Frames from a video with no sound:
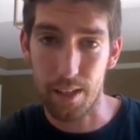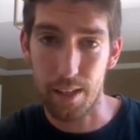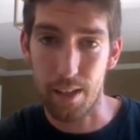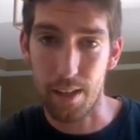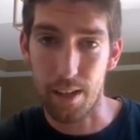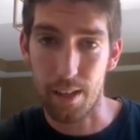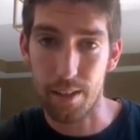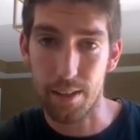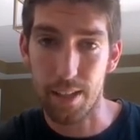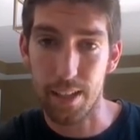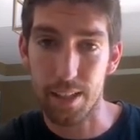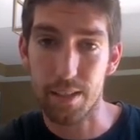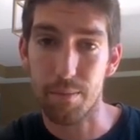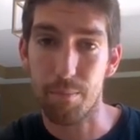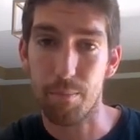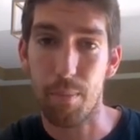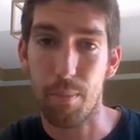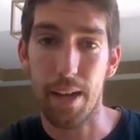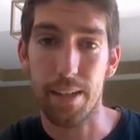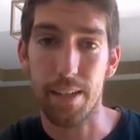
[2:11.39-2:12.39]

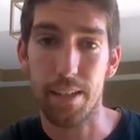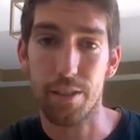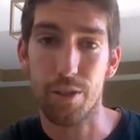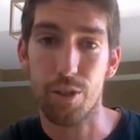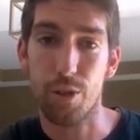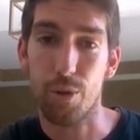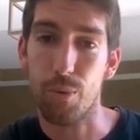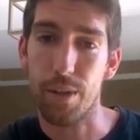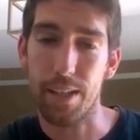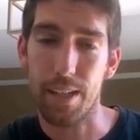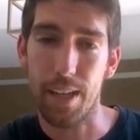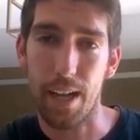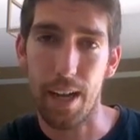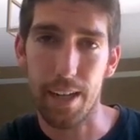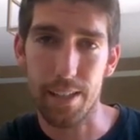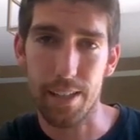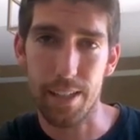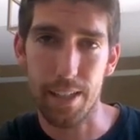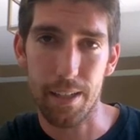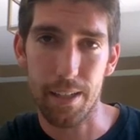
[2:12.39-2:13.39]
That's minus
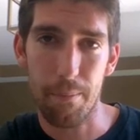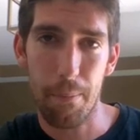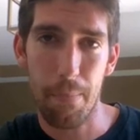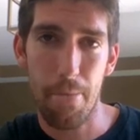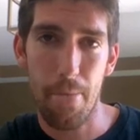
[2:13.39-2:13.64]
390.